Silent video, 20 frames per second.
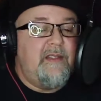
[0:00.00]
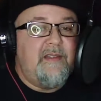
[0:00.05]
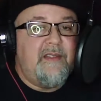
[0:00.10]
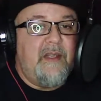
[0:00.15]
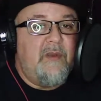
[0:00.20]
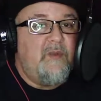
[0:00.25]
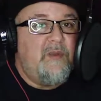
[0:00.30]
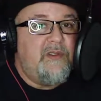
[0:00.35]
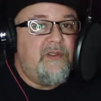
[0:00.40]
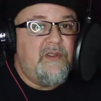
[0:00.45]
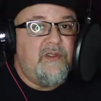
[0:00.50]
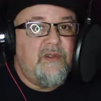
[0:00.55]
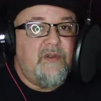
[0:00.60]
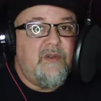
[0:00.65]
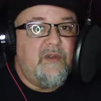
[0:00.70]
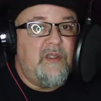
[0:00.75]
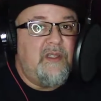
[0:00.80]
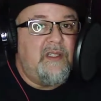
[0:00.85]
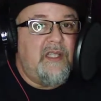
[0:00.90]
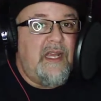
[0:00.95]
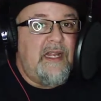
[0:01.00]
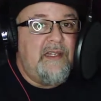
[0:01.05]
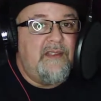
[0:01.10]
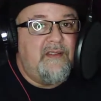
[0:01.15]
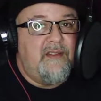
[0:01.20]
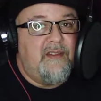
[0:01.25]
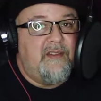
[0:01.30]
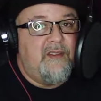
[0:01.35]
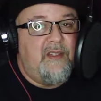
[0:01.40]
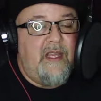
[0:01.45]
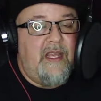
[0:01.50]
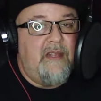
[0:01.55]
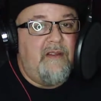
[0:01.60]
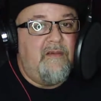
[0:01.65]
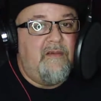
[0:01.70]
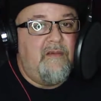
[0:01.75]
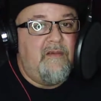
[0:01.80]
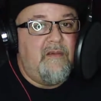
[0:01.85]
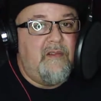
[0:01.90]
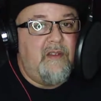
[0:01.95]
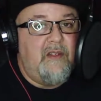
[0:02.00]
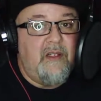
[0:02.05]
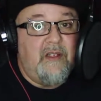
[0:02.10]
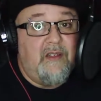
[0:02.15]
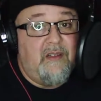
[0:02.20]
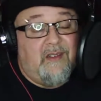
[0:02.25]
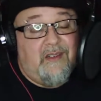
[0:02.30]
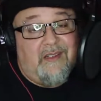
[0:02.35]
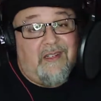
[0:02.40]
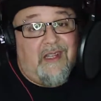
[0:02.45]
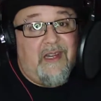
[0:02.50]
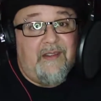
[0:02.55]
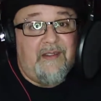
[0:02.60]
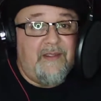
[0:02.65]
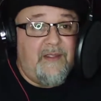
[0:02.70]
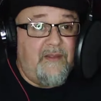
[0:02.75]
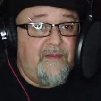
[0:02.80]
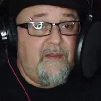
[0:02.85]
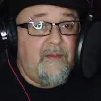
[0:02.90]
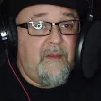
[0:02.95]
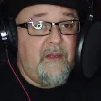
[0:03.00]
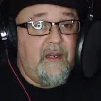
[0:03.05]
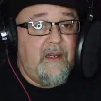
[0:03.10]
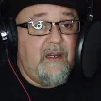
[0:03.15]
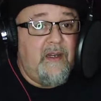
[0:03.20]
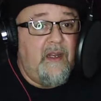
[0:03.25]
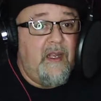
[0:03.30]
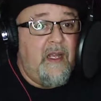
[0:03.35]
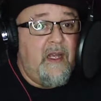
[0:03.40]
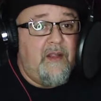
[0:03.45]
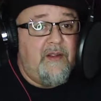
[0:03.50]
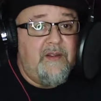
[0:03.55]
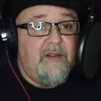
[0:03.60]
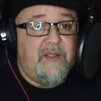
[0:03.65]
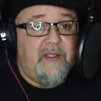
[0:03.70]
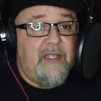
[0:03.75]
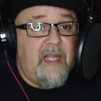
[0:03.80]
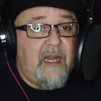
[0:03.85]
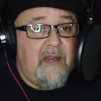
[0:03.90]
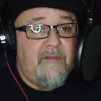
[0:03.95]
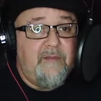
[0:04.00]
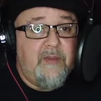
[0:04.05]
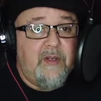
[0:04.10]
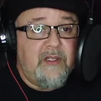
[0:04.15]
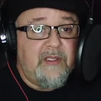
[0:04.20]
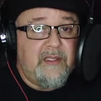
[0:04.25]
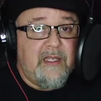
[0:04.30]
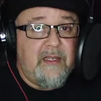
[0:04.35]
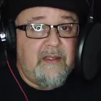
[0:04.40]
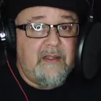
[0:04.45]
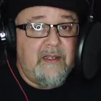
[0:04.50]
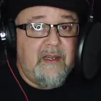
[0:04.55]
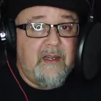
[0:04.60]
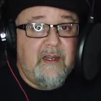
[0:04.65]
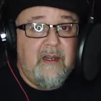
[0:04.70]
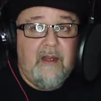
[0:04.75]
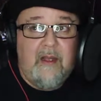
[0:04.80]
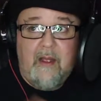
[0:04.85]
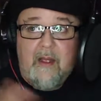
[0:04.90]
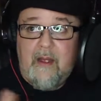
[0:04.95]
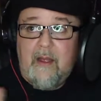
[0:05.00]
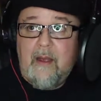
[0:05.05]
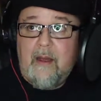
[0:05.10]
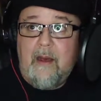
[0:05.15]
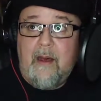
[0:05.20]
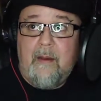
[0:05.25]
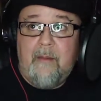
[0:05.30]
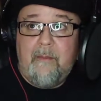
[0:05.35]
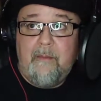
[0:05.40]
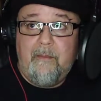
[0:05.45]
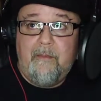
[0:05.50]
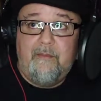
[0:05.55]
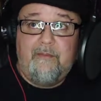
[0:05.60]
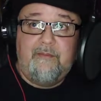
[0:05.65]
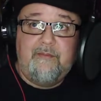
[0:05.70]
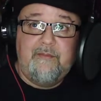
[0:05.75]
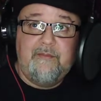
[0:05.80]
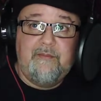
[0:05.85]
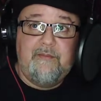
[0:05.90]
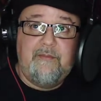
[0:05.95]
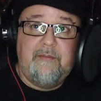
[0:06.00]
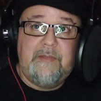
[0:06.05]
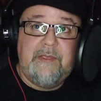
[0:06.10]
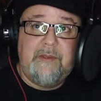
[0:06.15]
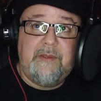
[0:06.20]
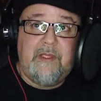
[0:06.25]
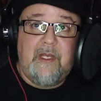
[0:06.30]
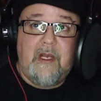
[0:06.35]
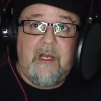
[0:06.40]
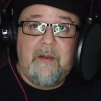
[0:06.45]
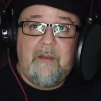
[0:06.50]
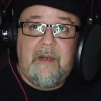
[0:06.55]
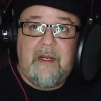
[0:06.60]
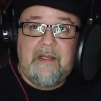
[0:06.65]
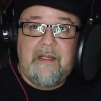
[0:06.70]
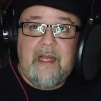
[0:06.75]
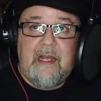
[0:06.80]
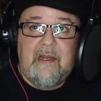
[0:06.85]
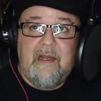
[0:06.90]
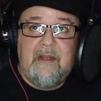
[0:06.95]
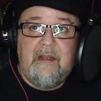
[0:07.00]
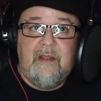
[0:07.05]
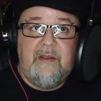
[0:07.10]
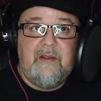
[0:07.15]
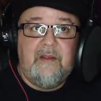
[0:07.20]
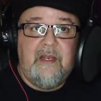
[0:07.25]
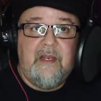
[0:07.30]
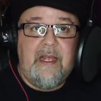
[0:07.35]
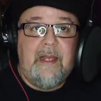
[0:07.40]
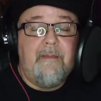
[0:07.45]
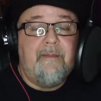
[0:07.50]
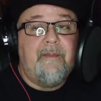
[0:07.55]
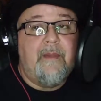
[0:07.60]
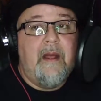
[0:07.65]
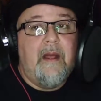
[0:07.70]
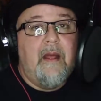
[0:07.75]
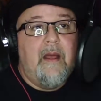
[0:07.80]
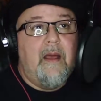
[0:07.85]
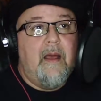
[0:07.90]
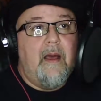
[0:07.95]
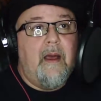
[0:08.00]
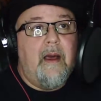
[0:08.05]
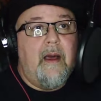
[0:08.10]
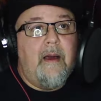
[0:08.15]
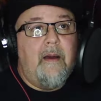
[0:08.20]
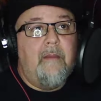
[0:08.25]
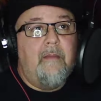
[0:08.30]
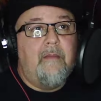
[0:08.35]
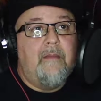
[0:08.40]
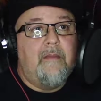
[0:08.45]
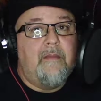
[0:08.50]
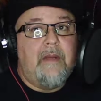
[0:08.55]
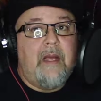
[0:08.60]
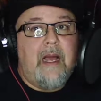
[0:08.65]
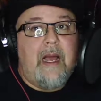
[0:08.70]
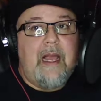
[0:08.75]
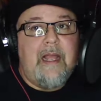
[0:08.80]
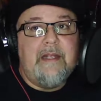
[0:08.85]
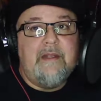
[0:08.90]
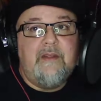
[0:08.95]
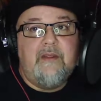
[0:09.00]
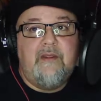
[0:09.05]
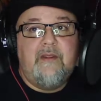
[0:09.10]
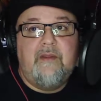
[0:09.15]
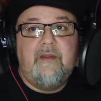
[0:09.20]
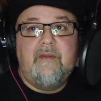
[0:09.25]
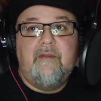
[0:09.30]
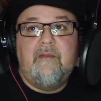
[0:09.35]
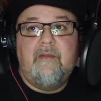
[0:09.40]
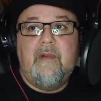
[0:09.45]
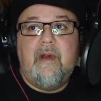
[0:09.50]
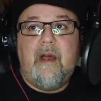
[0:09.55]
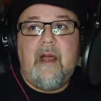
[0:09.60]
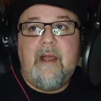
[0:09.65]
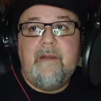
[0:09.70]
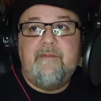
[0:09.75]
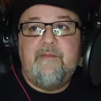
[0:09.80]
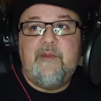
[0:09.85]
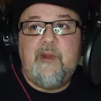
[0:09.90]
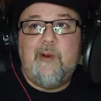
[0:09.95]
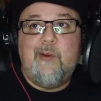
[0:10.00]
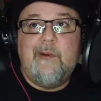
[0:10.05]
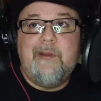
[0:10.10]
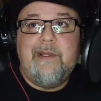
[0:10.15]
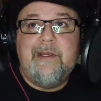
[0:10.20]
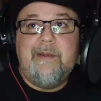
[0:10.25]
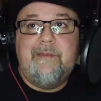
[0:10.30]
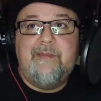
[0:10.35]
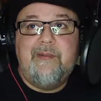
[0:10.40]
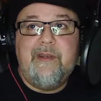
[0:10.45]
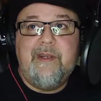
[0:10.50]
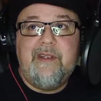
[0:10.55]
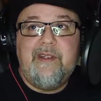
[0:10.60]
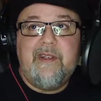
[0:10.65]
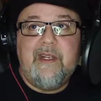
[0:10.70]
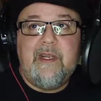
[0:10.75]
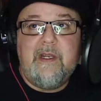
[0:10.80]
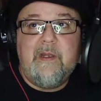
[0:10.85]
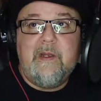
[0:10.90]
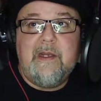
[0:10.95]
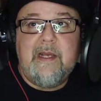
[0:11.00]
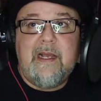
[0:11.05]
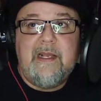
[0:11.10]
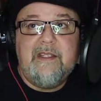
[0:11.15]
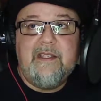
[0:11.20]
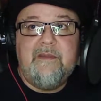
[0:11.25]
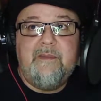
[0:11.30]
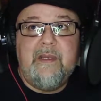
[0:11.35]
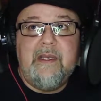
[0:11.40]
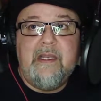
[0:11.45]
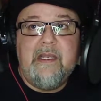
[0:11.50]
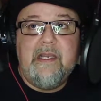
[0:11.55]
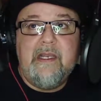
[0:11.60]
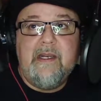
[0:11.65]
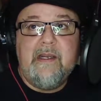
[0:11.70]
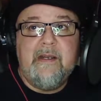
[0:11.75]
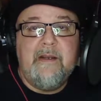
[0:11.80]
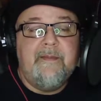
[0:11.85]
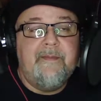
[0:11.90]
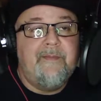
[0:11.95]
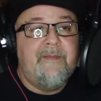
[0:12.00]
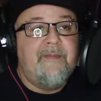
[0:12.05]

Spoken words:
Stan Winston School online is the shit. You're going to learn a lot of stuff from there. There's a lot of books out there. We'll talk about that another day. I I totally appreciate you guys being here.